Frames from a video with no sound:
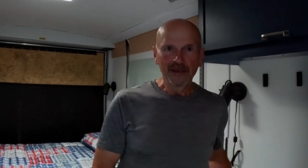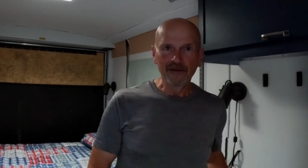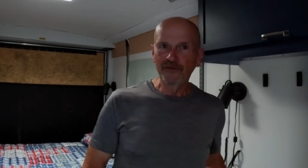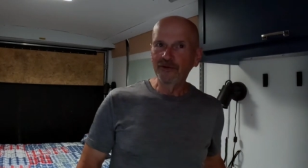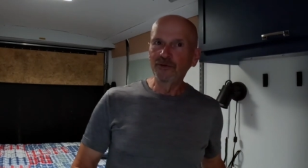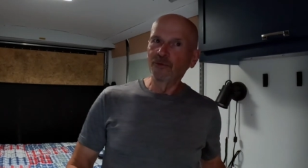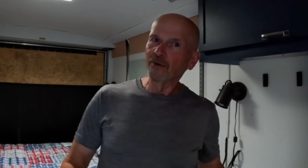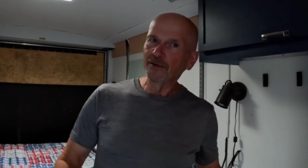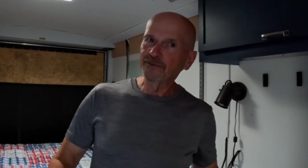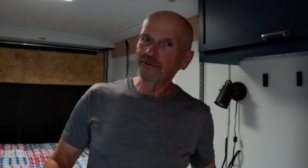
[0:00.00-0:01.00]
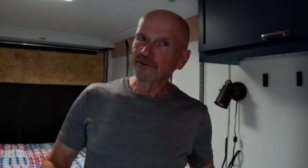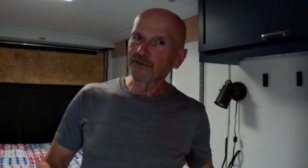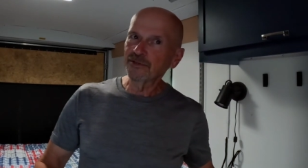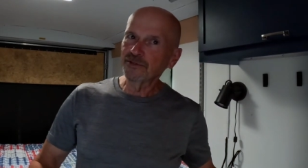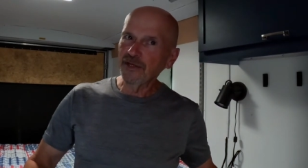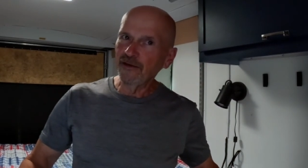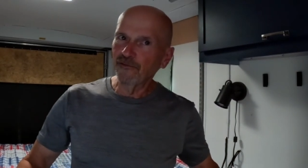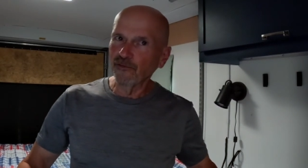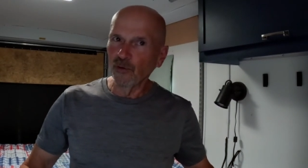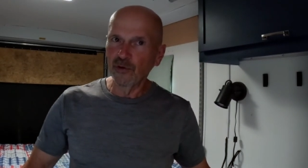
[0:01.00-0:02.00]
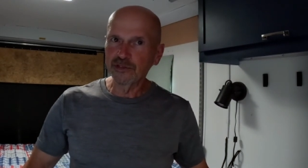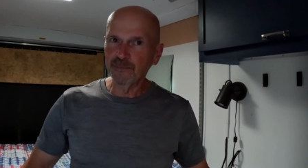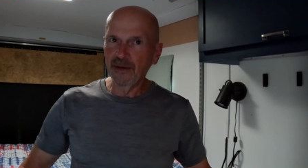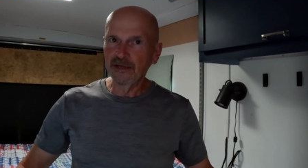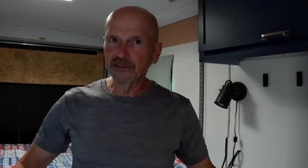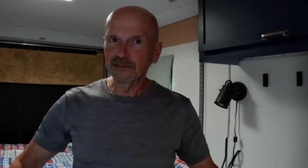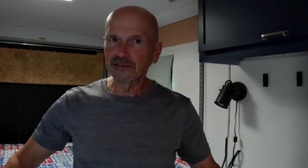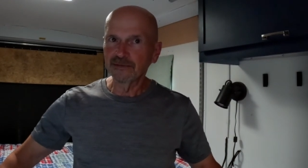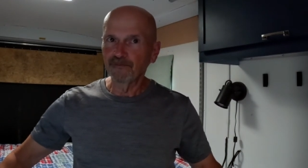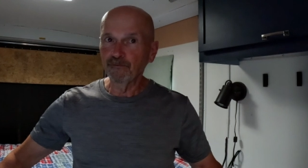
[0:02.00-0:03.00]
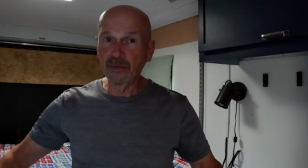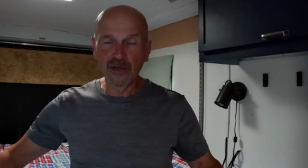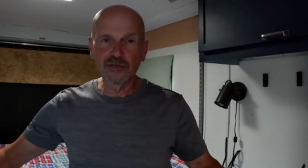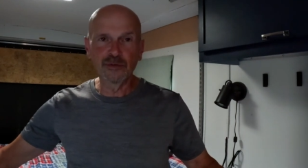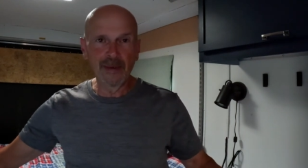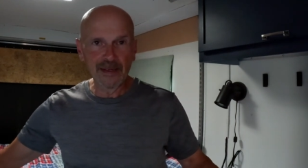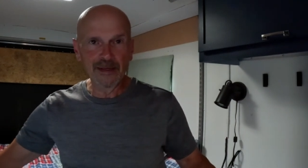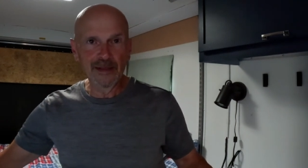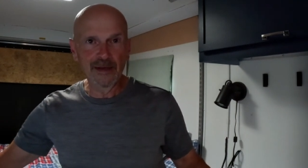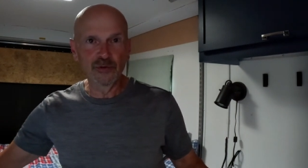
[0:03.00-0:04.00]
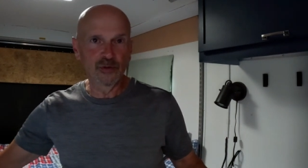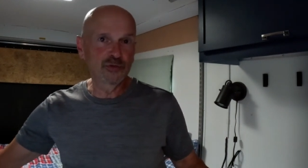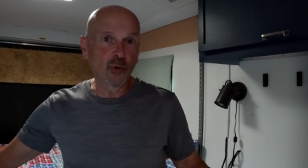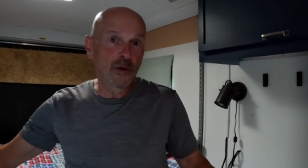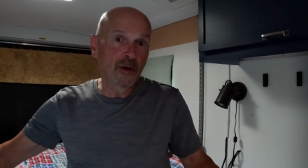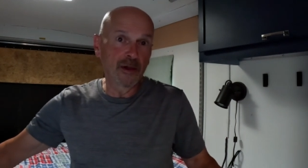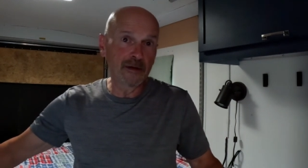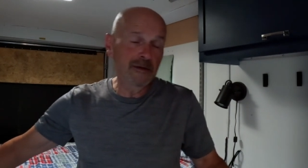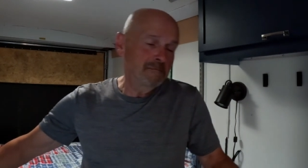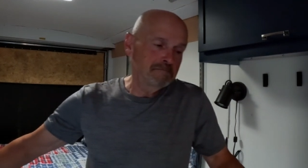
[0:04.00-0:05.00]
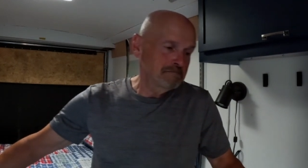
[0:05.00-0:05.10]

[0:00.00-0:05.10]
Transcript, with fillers: If you want to save floor space because you're making it into a toy hauler,